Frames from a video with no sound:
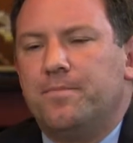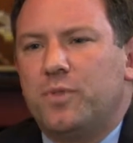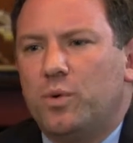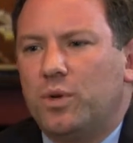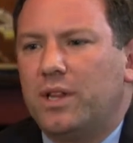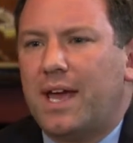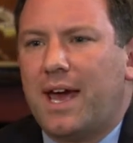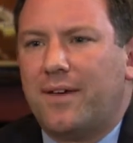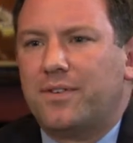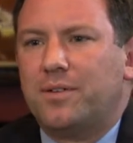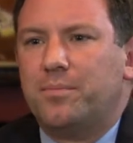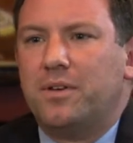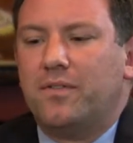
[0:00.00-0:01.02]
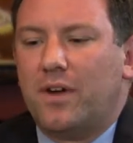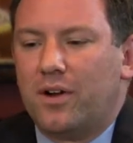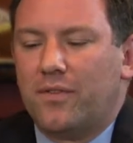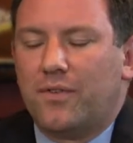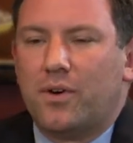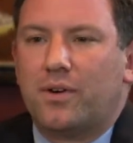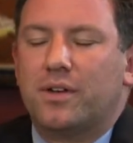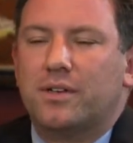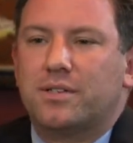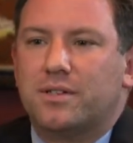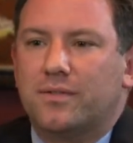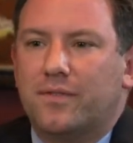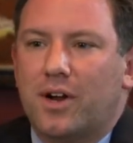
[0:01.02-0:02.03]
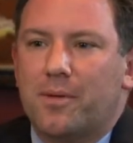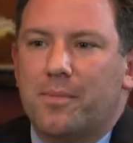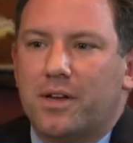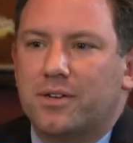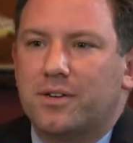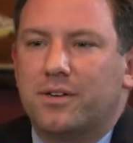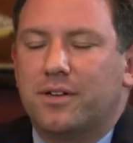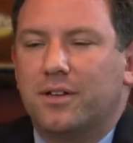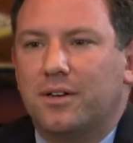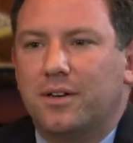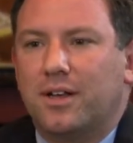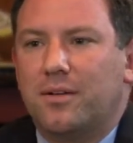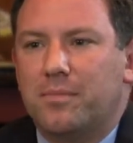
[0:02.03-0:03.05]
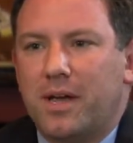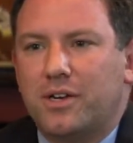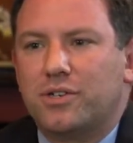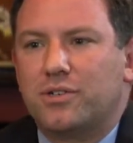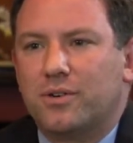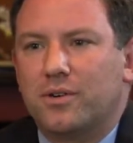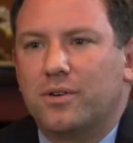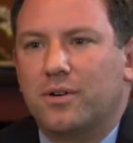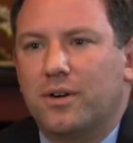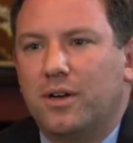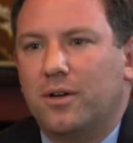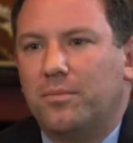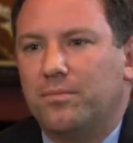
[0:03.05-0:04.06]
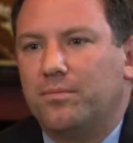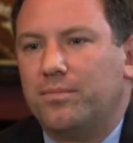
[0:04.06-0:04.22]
you really have to be very focused and very measured and make sure